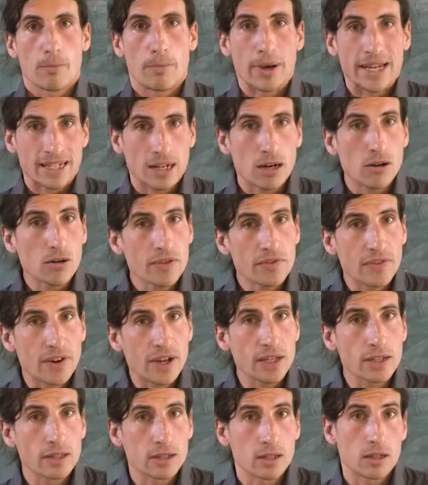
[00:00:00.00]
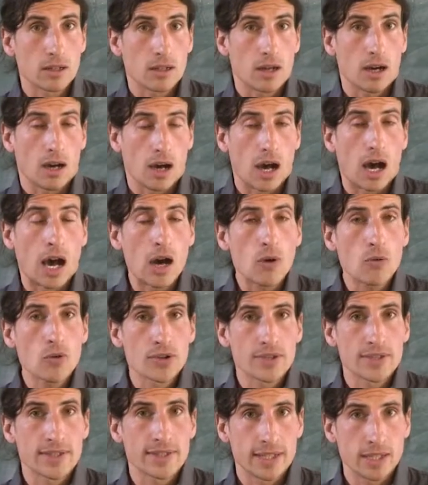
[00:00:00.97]
By clarifying
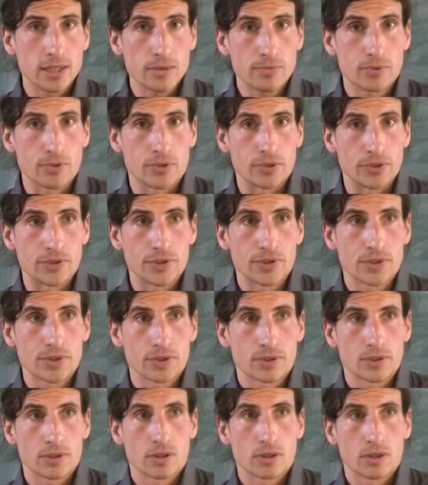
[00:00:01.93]
our standpoint,